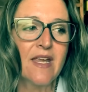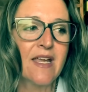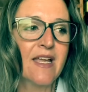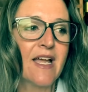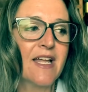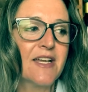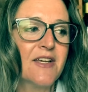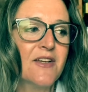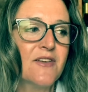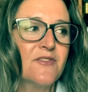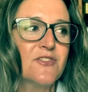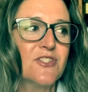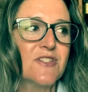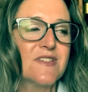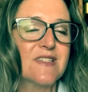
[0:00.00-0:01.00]
kind of
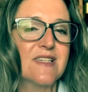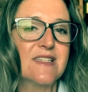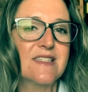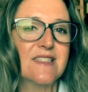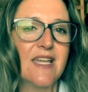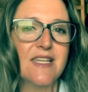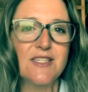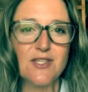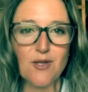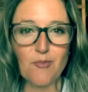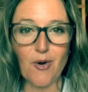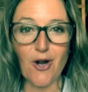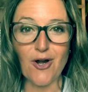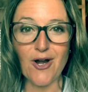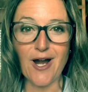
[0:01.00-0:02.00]
just sets the
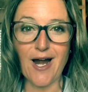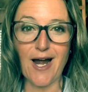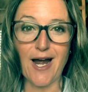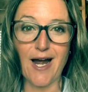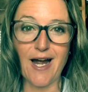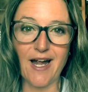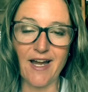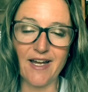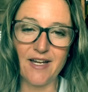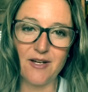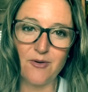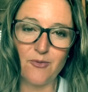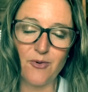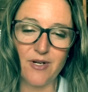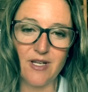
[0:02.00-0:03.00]
bar high
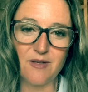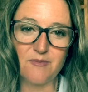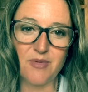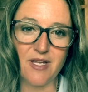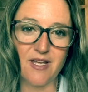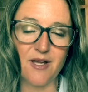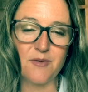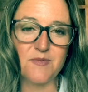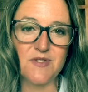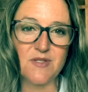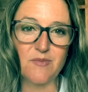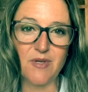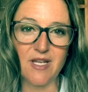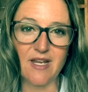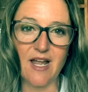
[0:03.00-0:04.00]
when it becomes
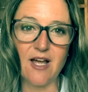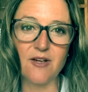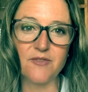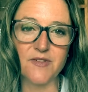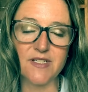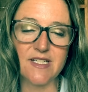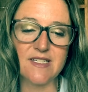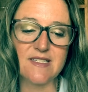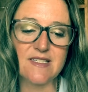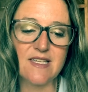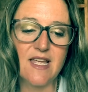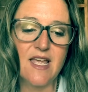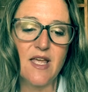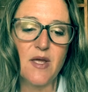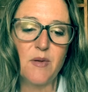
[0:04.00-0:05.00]
to being alphaness,
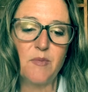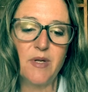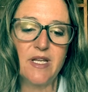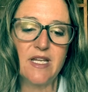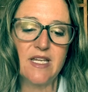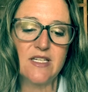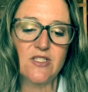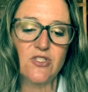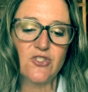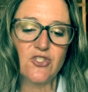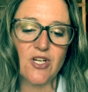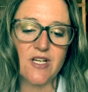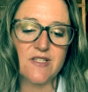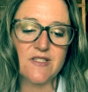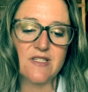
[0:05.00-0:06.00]
but he's
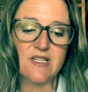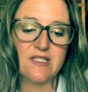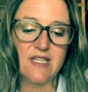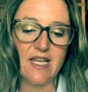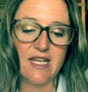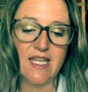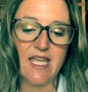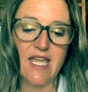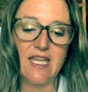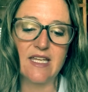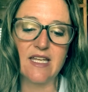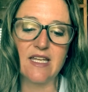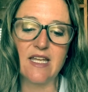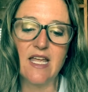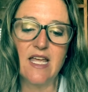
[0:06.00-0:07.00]
just
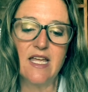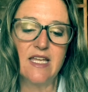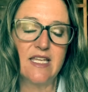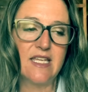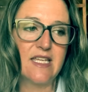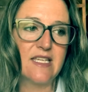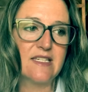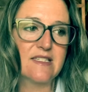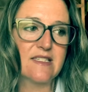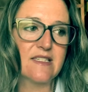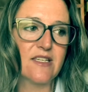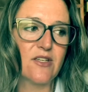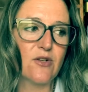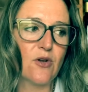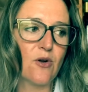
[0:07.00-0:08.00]
dedicated. He's,
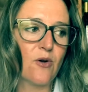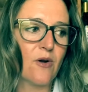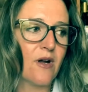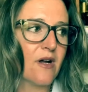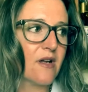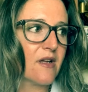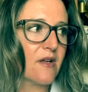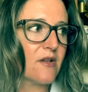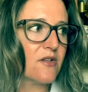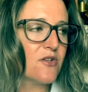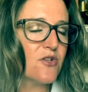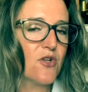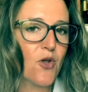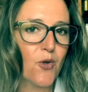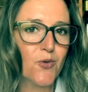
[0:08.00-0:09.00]
you know,
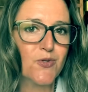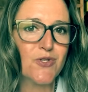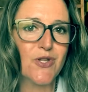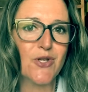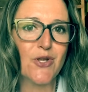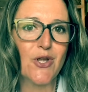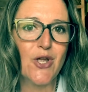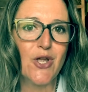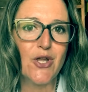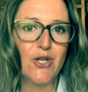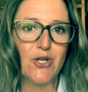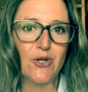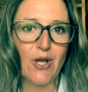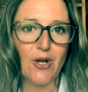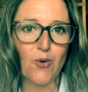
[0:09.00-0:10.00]
knows that
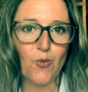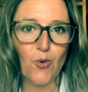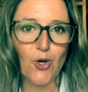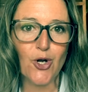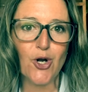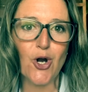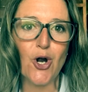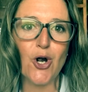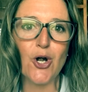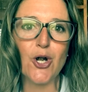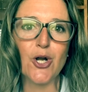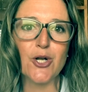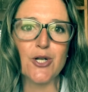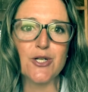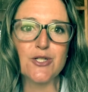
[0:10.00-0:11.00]
you got to work
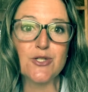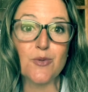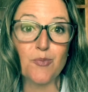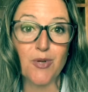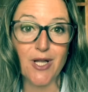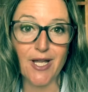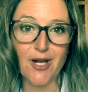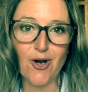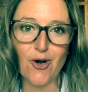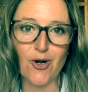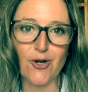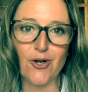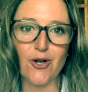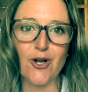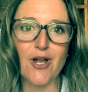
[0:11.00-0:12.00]
hard to play
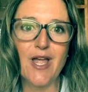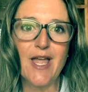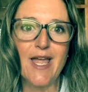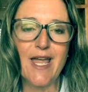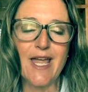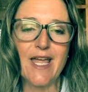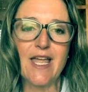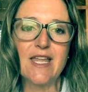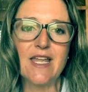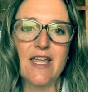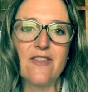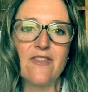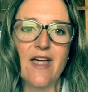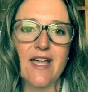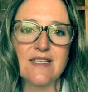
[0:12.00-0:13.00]
harder.
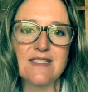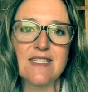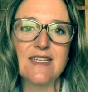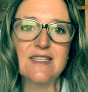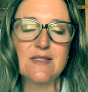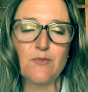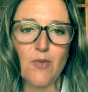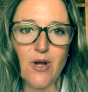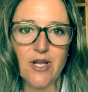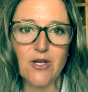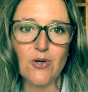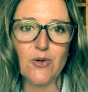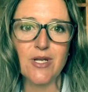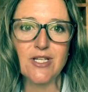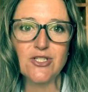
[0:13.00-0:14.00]
And that's his, you
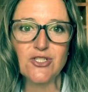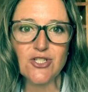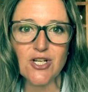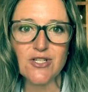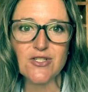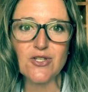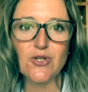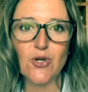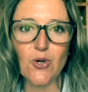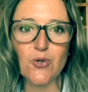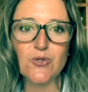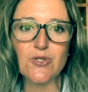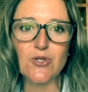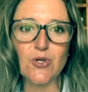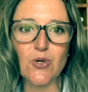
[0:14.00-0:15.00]
know, he just
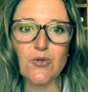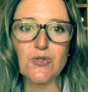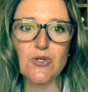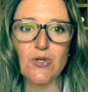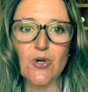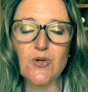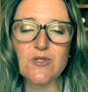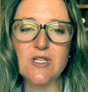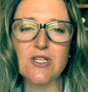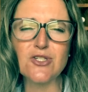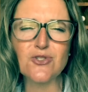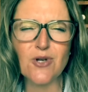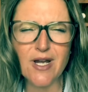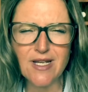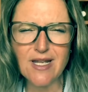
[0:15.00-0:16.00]
goes and goes and goes, and he's
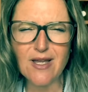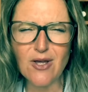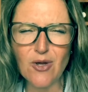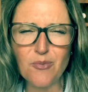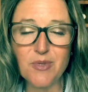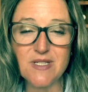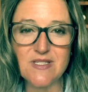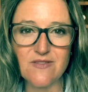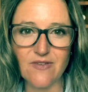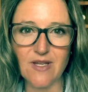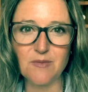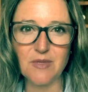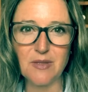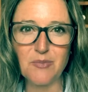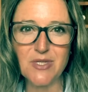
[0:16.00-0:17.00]
trying to help his
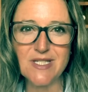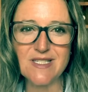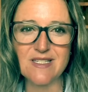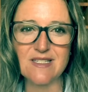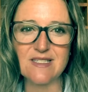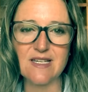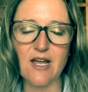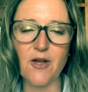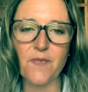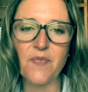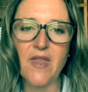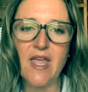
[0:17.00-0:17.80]
family business out.